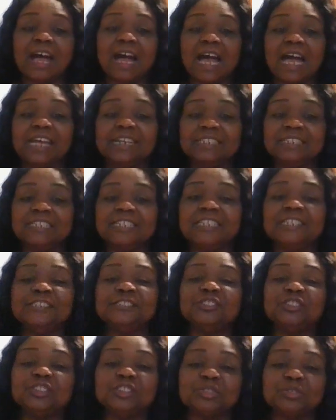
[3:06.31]
I
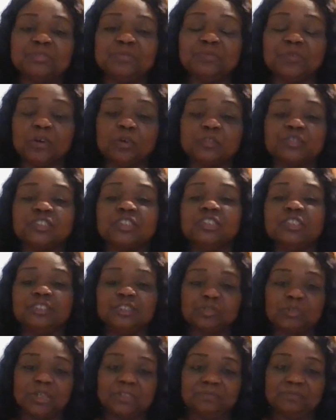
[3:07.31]
need two votes
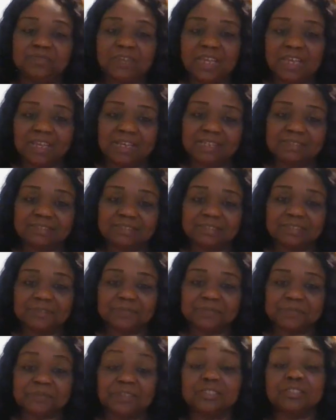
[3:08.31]
to advance
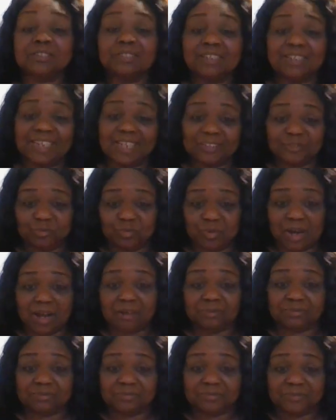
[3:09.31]
to the next
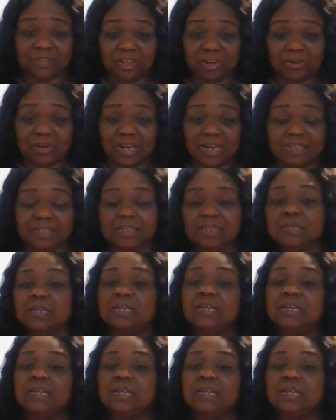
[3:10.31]
round. All right.